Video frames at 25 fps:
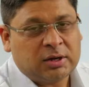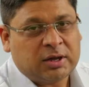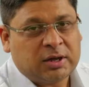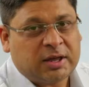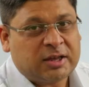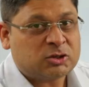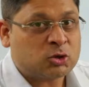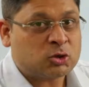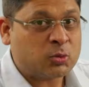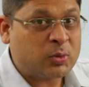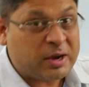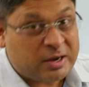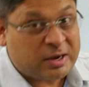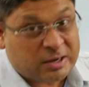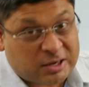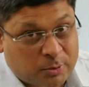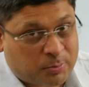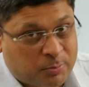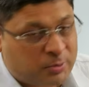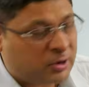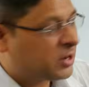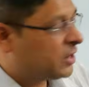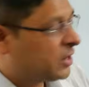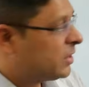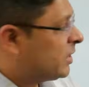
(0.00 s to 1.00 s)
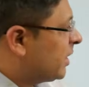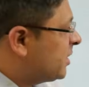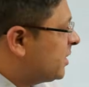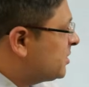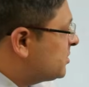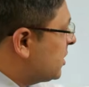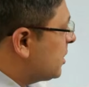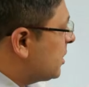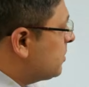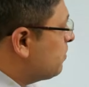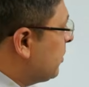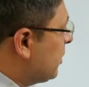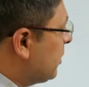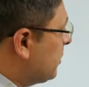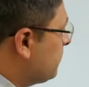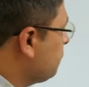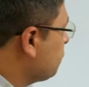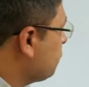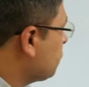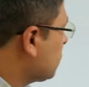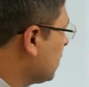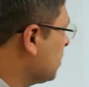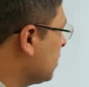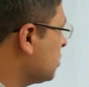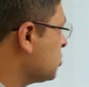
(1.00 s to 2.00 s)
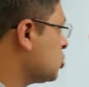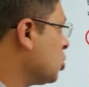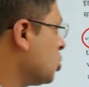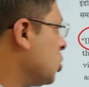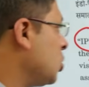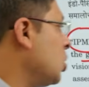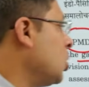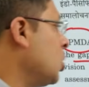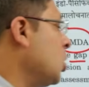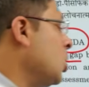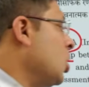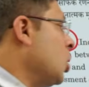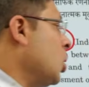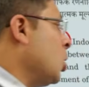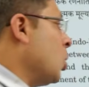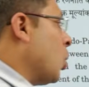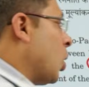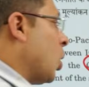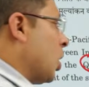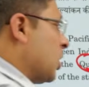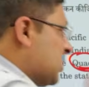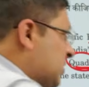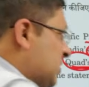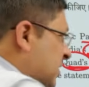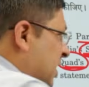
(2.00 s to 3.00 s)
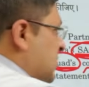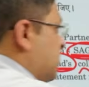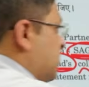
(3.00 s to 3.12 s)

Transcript: is to be interpreted. That is statement. So what is the